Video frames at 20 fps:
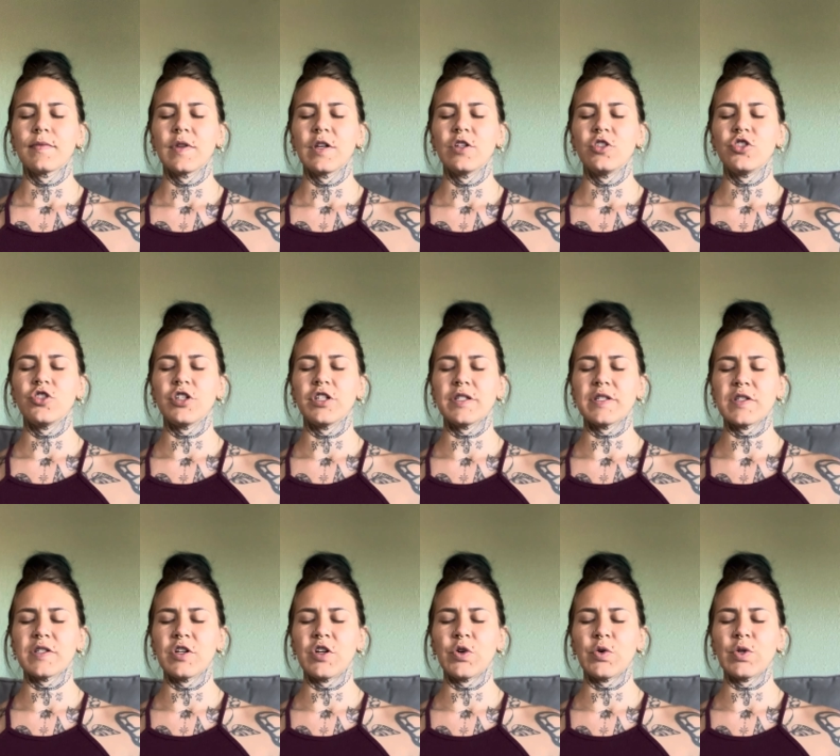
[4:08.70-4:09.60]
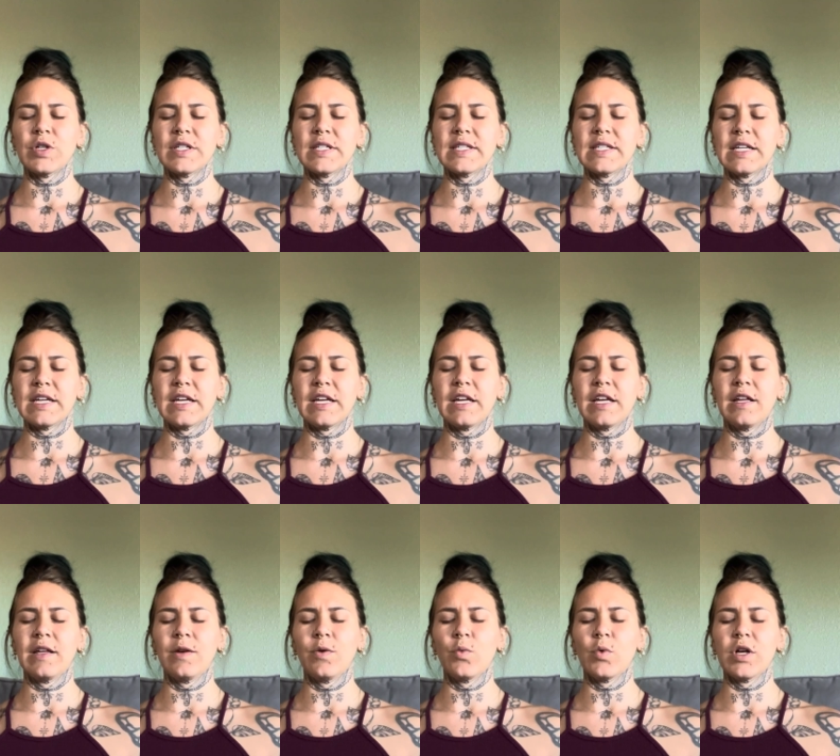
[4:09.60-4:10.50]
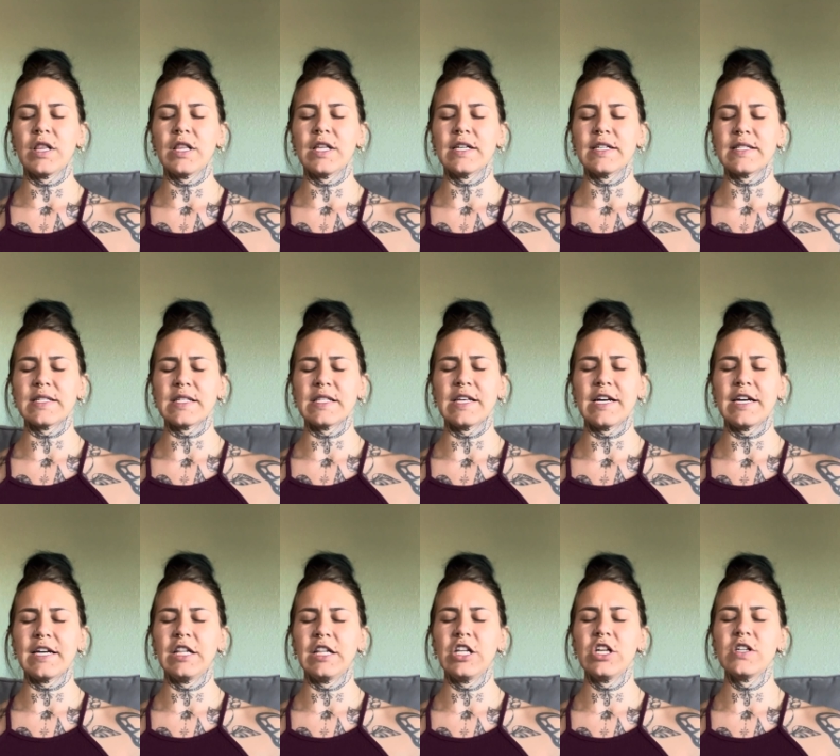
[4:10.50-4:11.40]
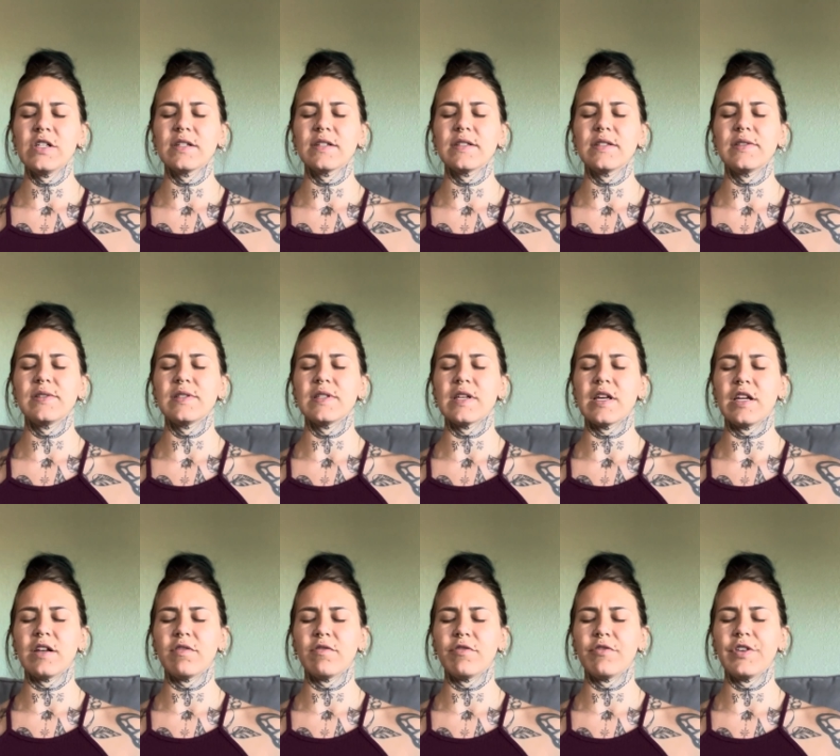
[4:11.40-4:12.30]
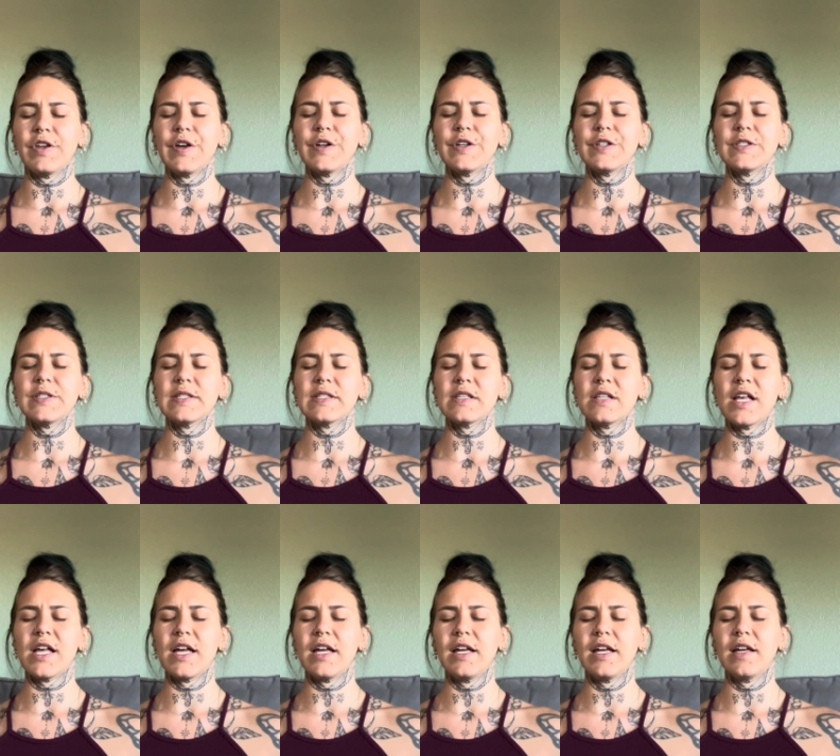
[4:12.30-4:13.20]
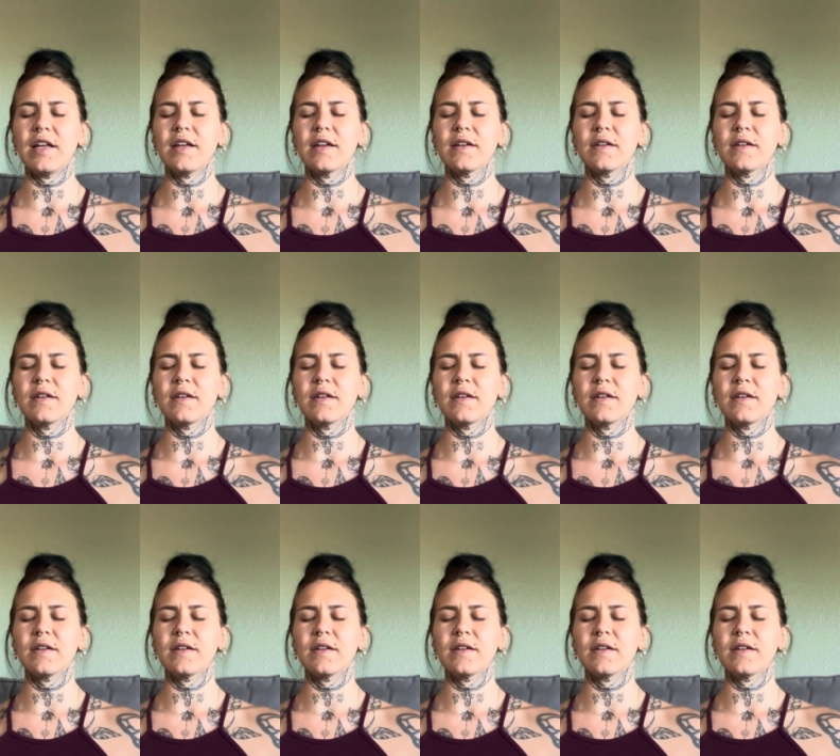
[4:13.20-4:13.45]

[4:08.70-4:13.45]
Just noticing what this line looks and feels like.